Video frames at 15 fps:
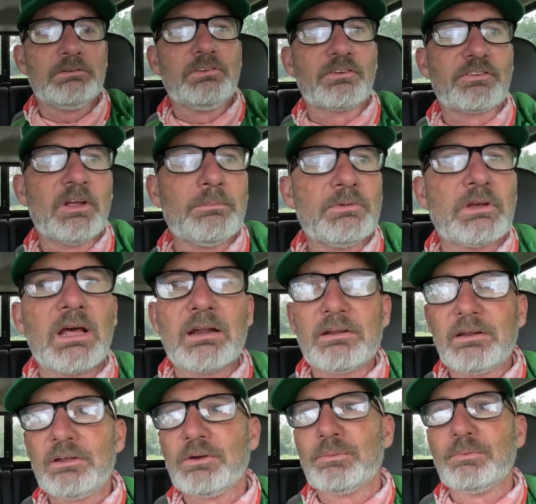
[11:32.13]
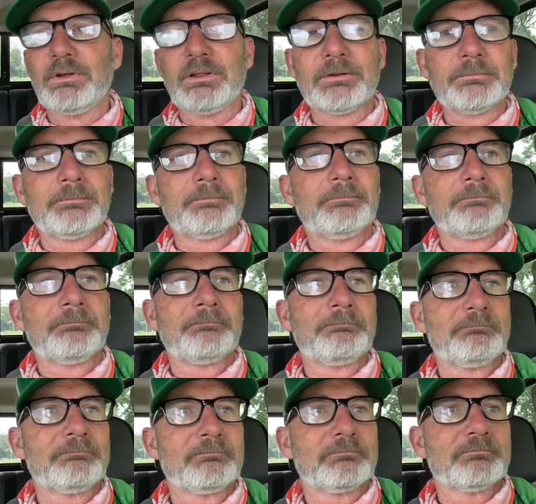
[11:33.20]
just something you got to deal with.
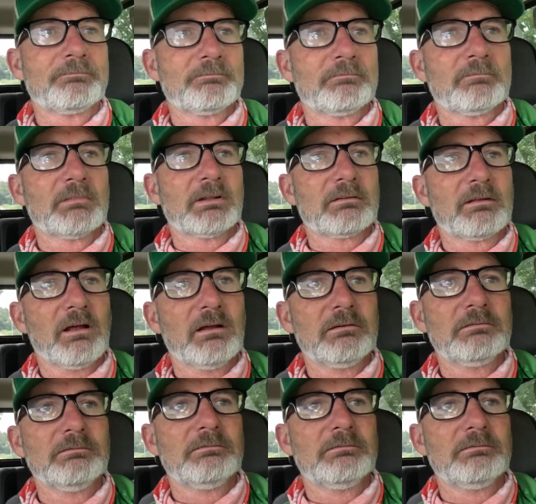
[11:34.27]
So,